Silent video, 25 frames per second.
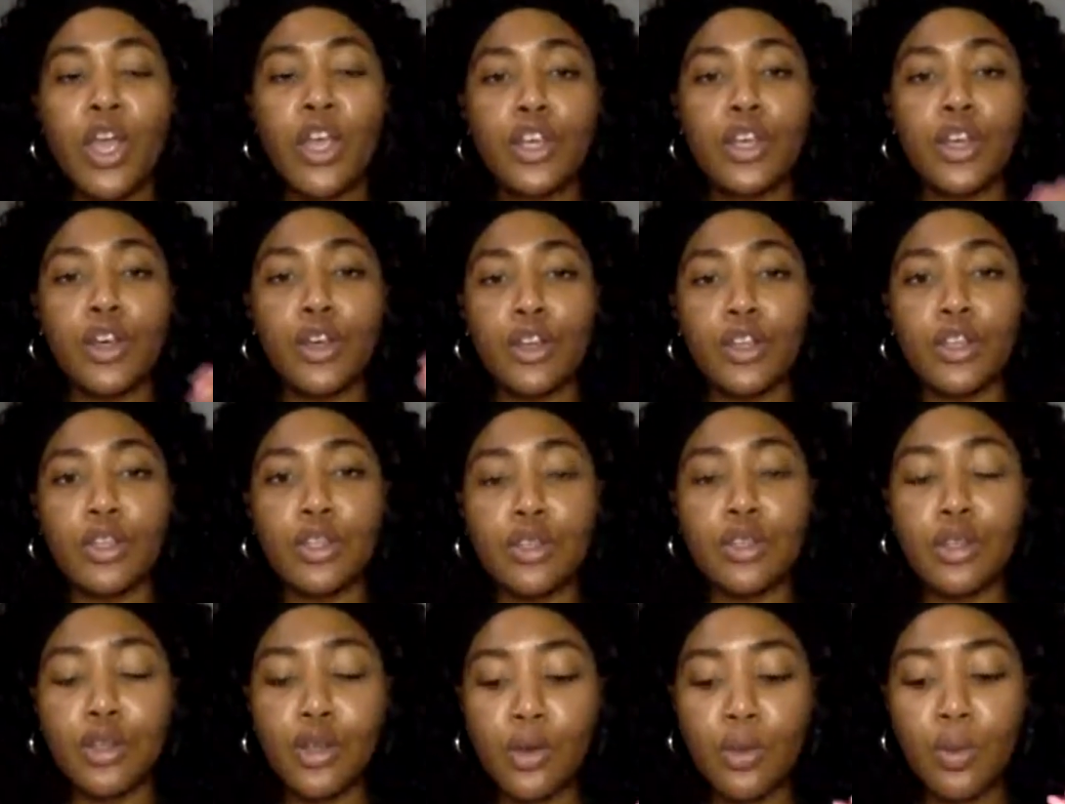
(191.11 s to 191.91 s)

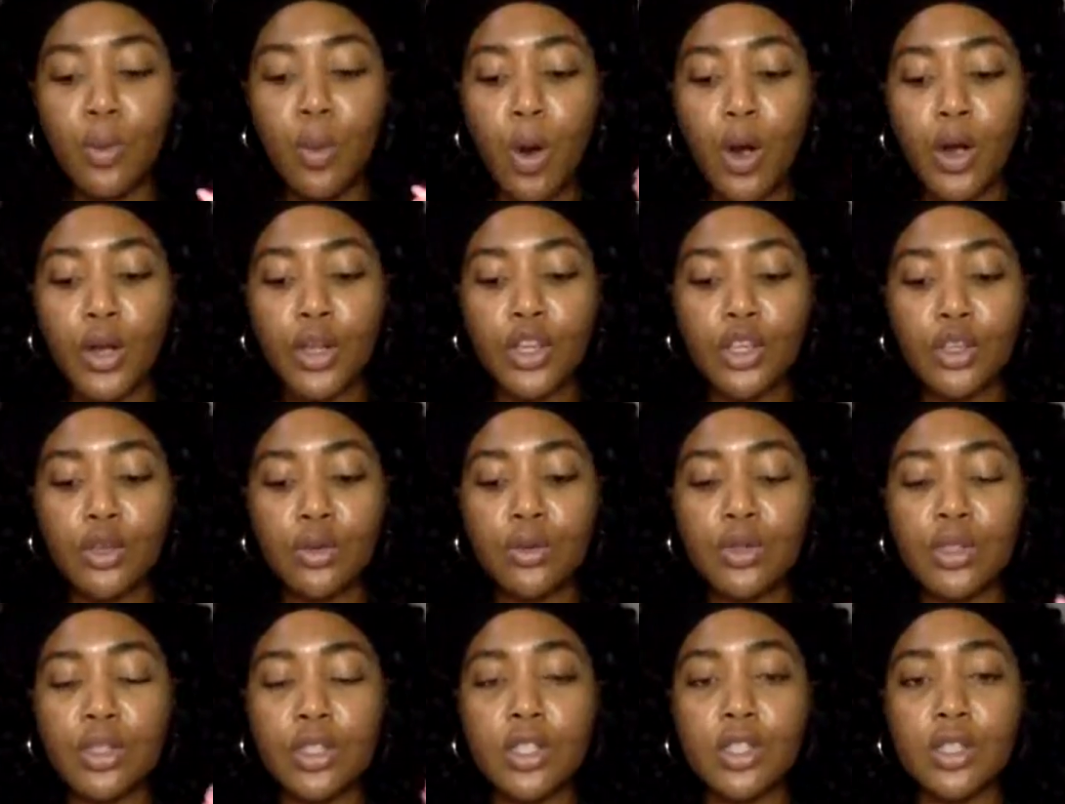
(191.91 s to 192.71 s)
You are
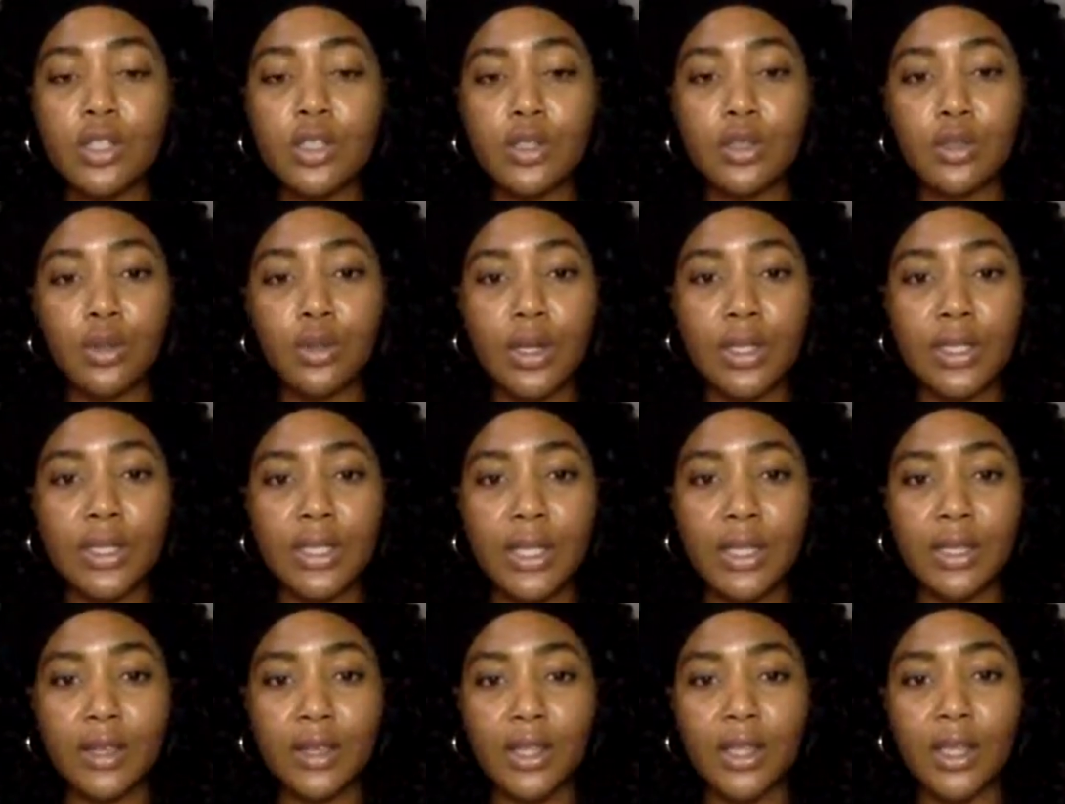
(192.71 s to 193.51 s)
used to
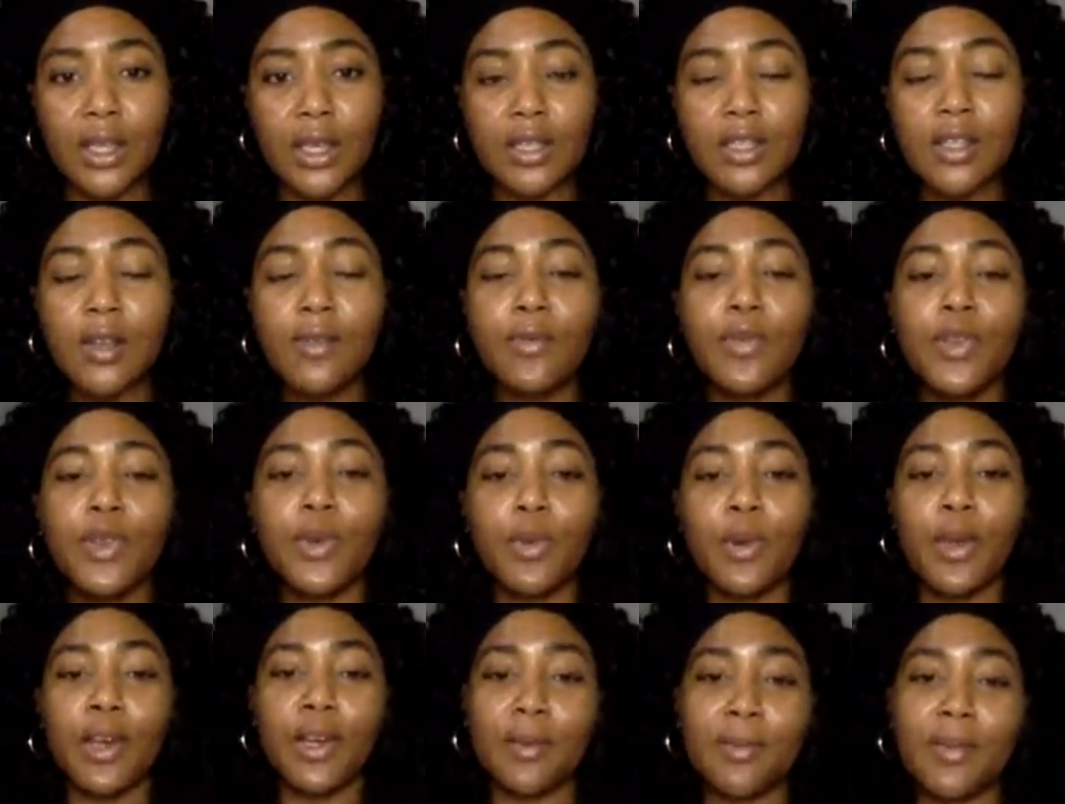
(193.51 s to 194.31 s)
starting things.
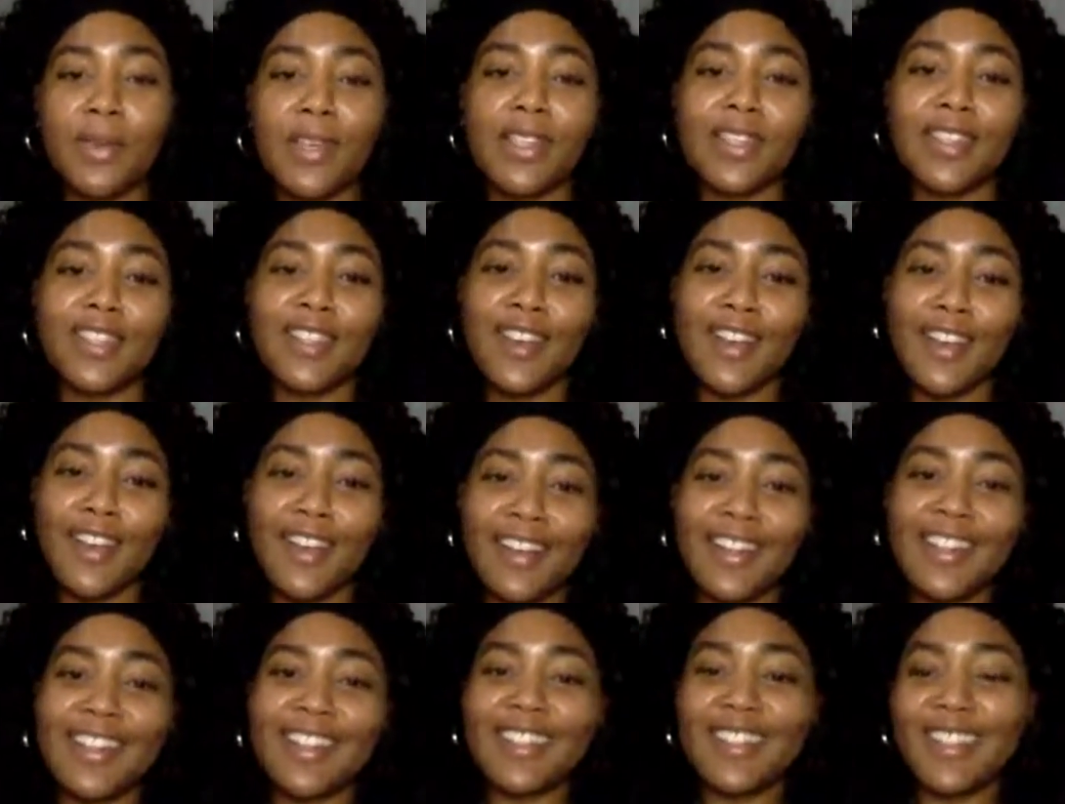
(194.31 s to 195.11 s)
You want to be
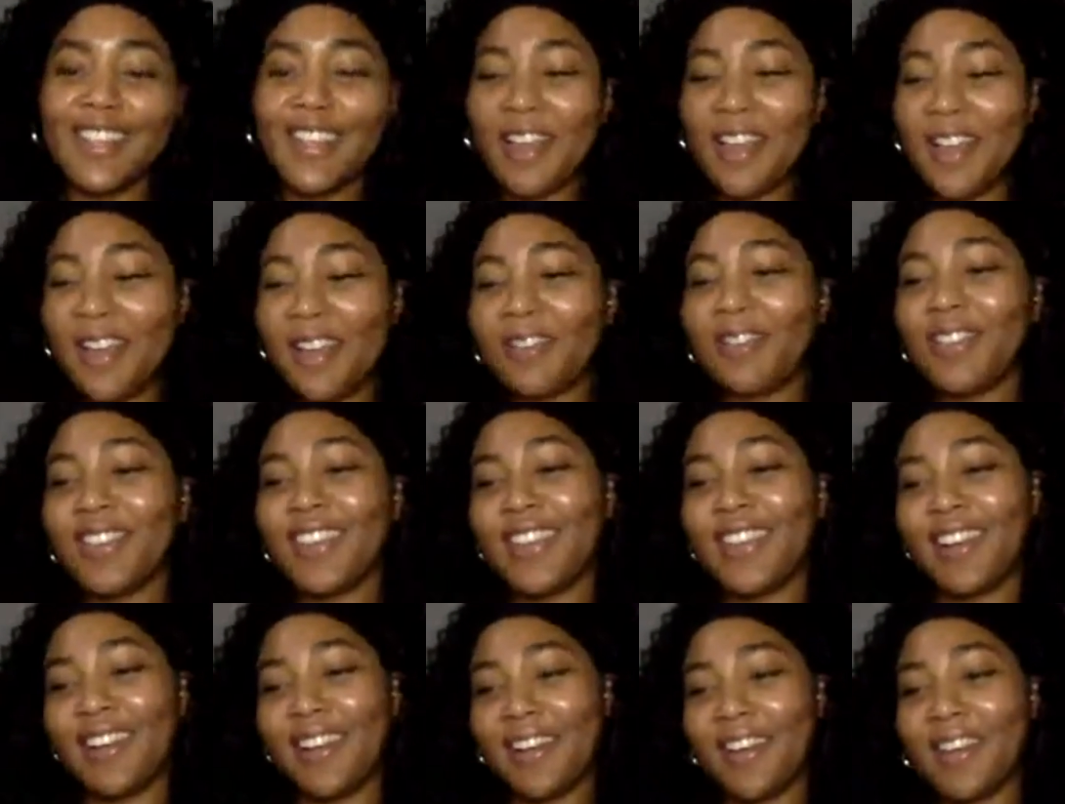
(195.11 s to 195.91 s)
starting
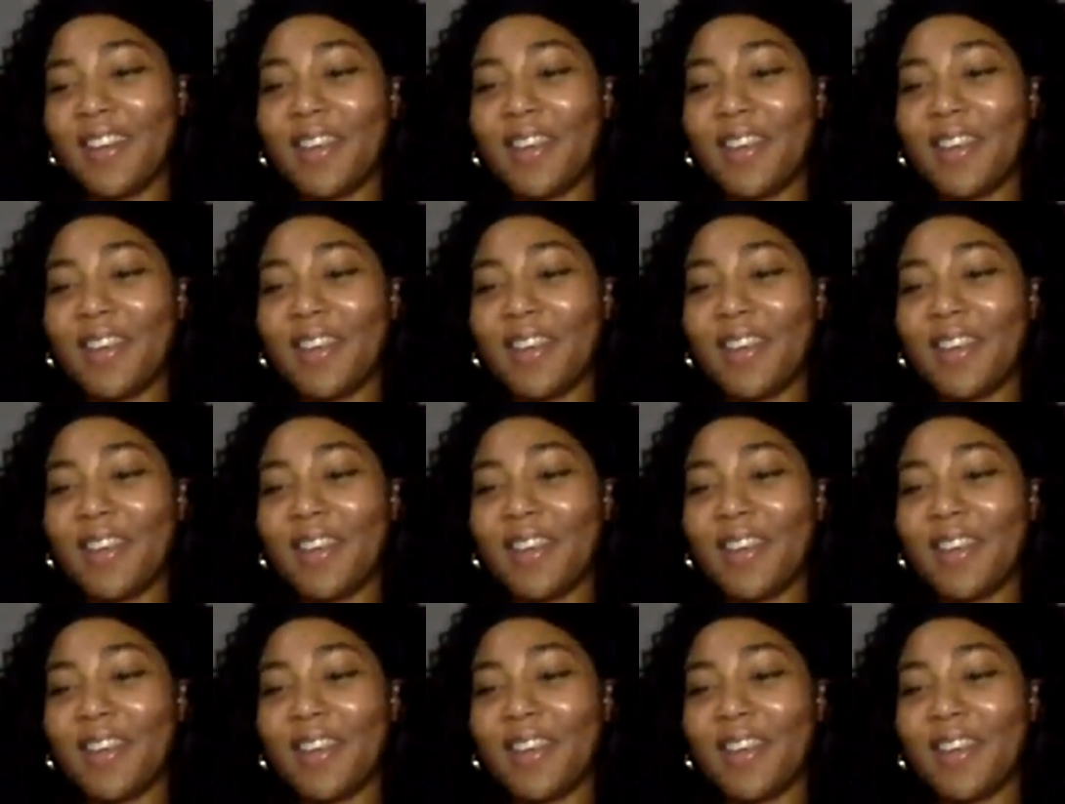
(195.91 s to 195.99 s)
something.